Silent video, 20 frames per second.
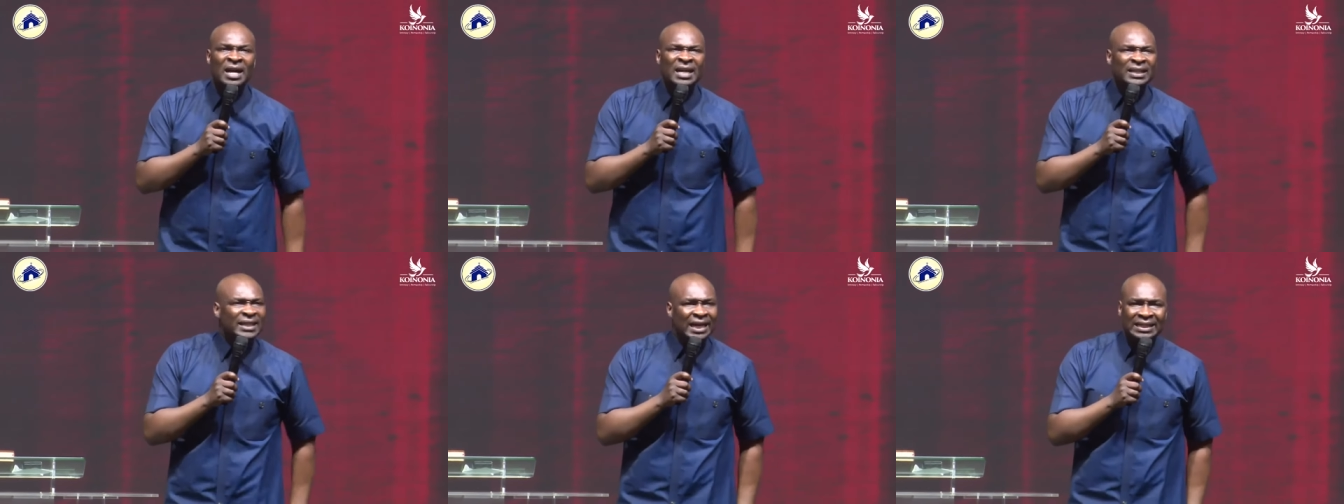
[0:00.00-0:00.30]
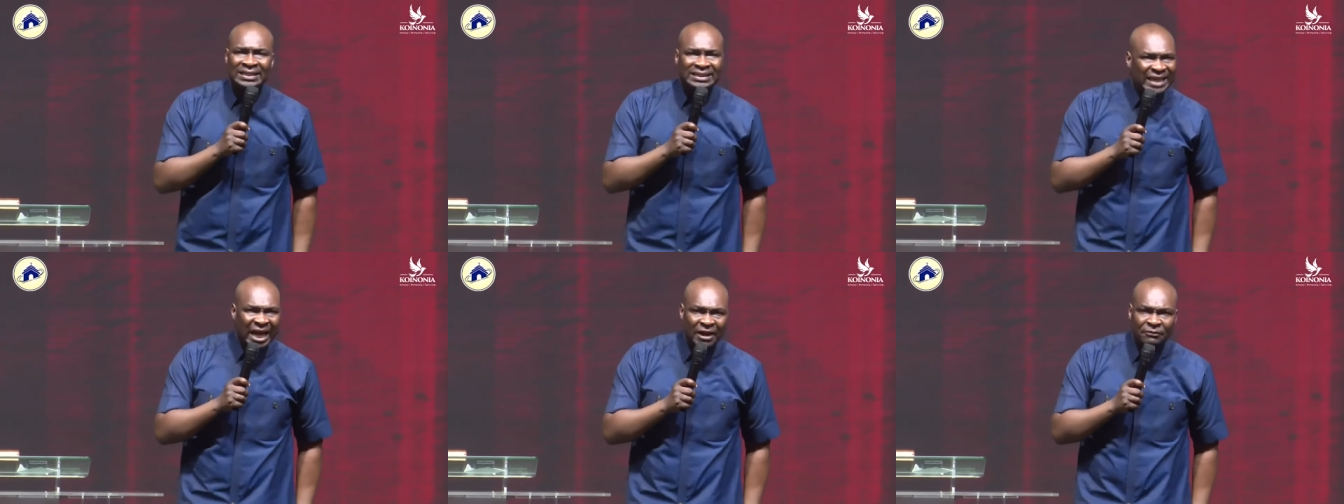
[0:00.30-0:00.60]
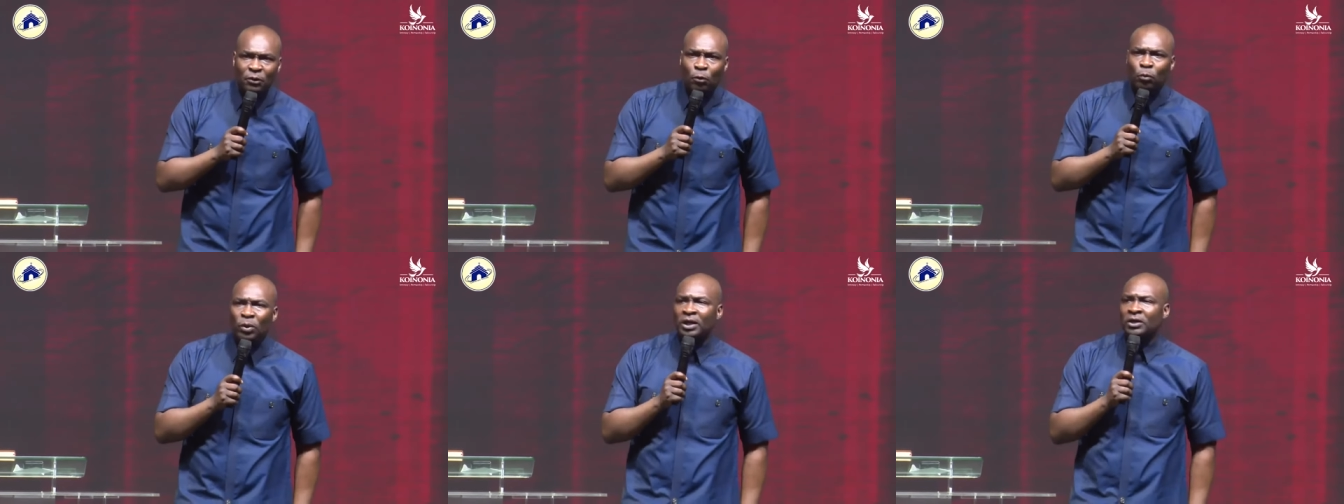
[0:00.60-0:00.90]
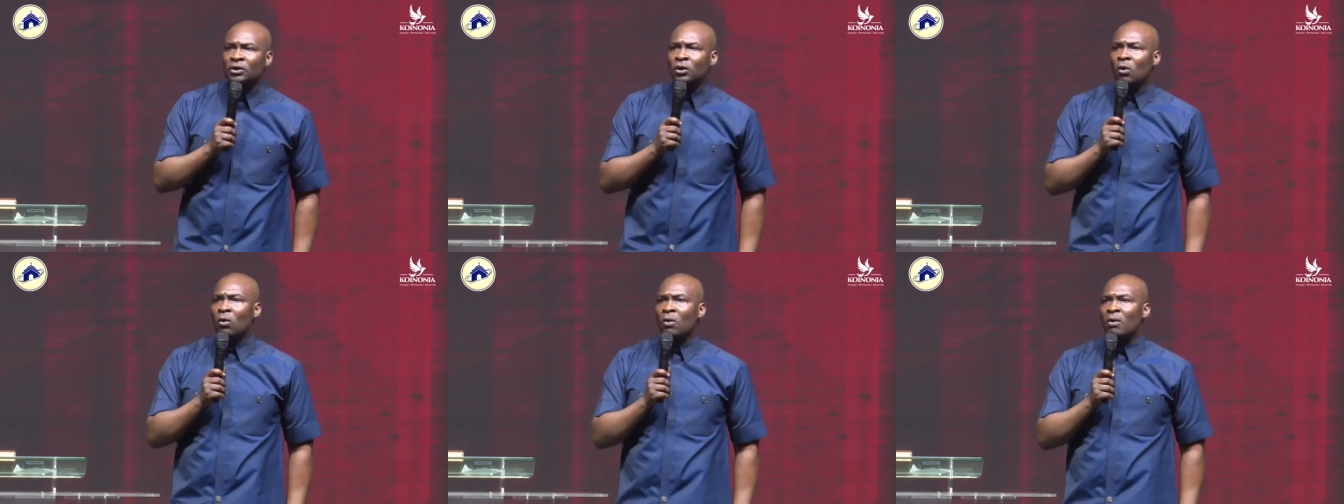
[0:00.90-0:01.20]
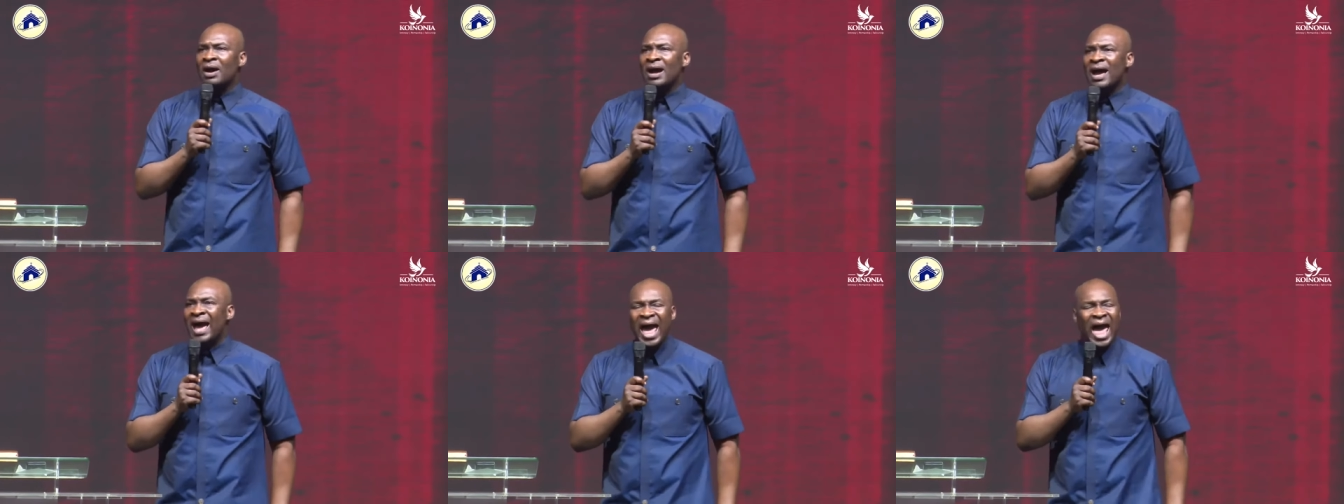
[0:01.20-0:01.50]
The devil will know.
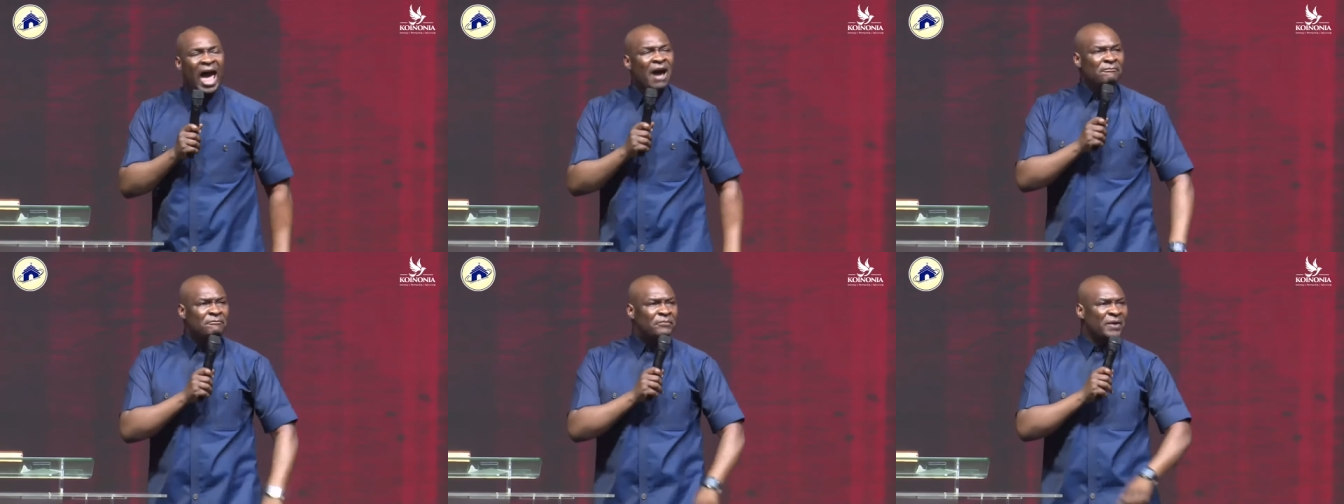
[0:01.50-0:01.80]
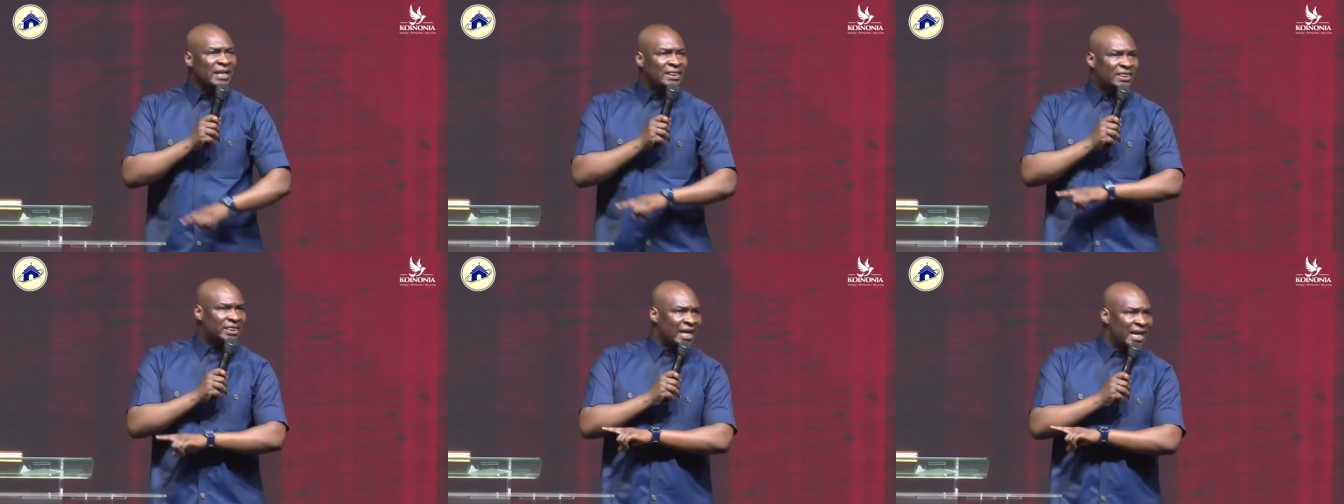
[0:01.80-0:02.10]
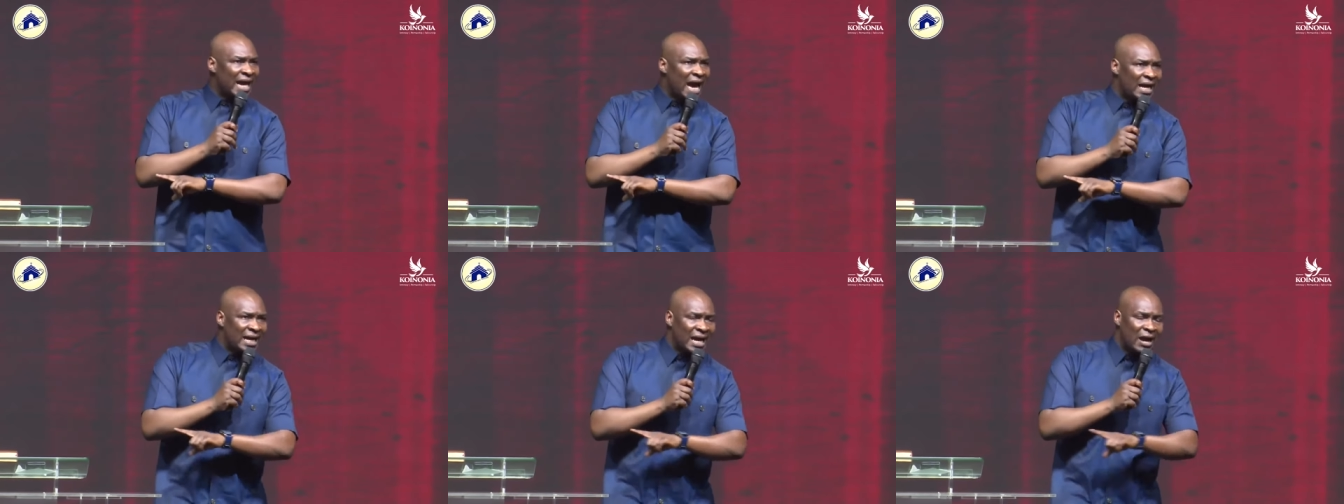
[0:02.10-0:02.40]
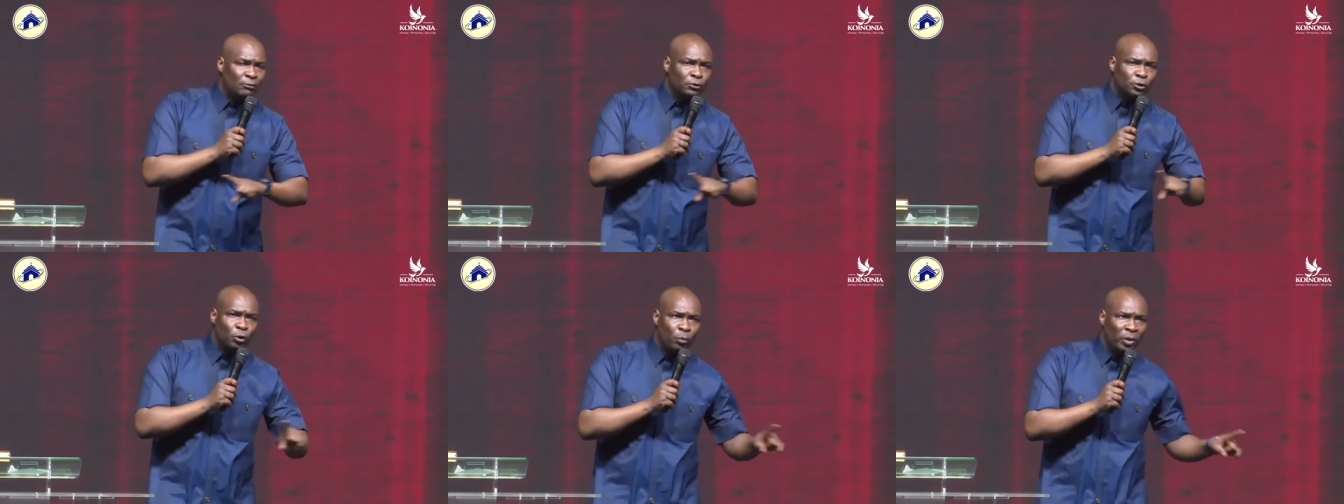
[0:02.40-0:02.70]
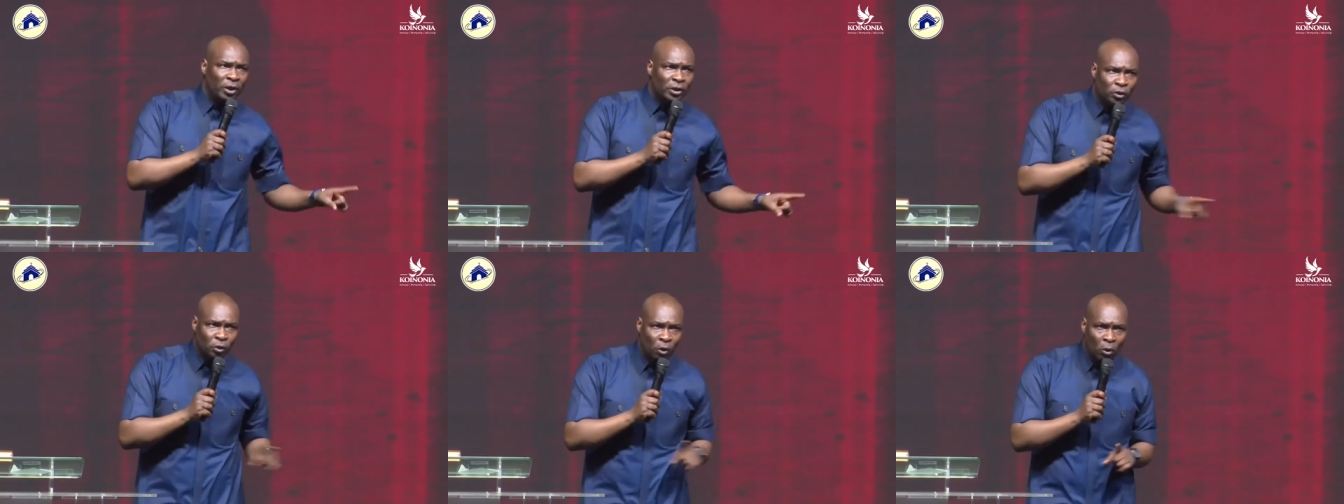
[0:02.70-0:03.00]
Everything around you
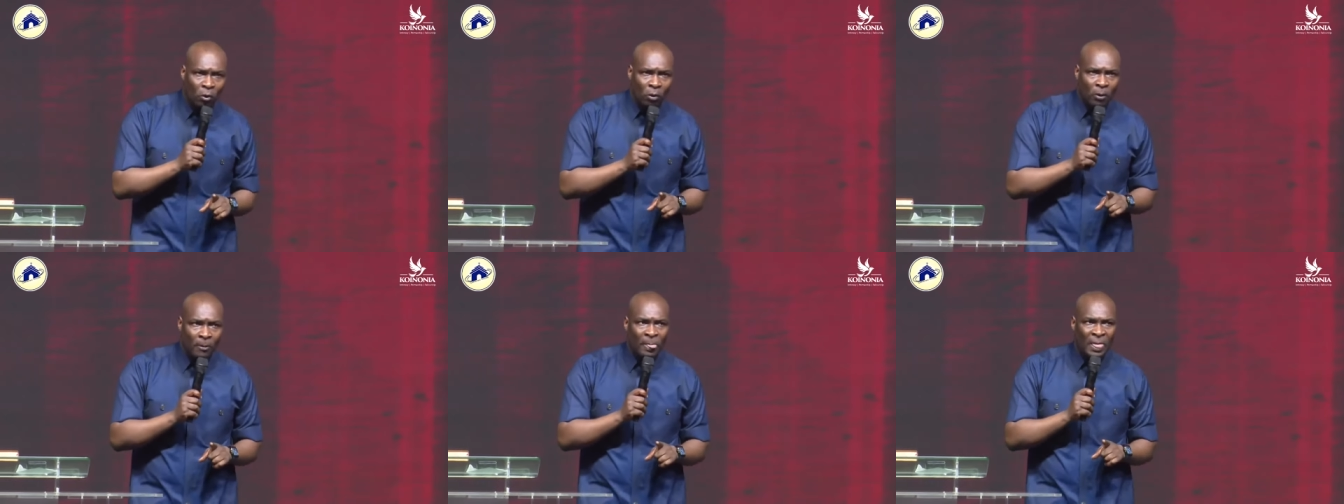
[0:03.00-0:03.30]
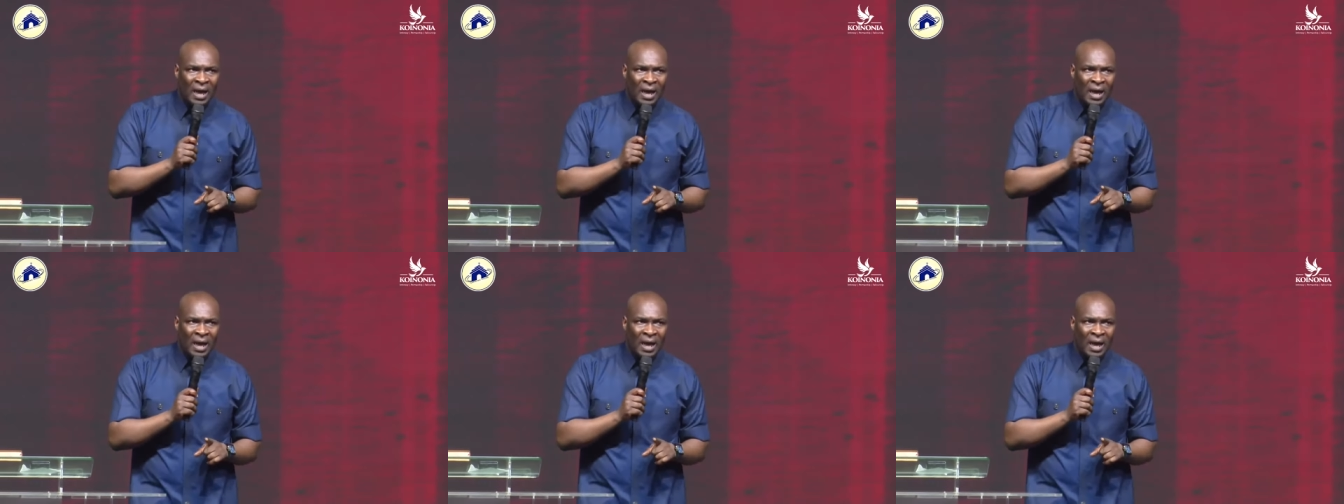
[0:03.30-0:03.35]
will know.